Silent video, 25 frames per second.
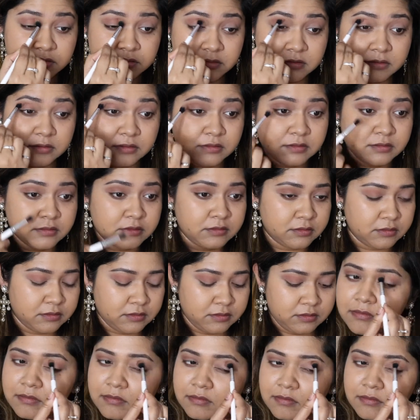
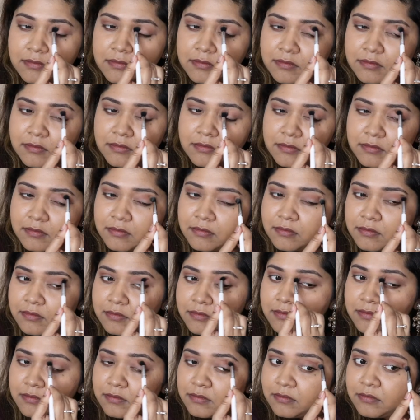
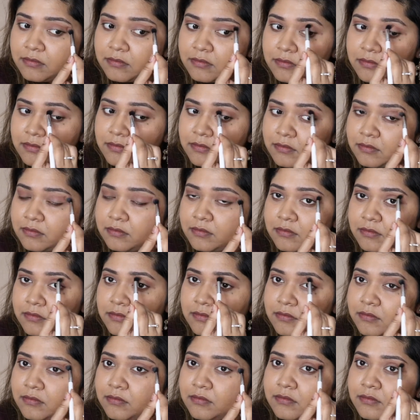
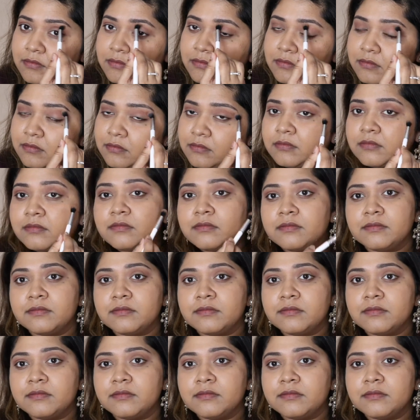[no speech]